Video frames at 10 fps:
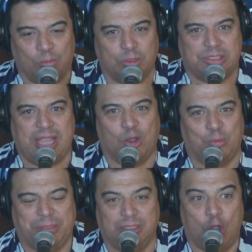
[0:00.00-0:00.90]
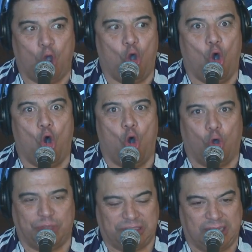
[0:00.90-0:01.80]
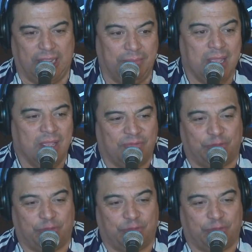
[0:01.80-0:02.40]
would stay open all the time.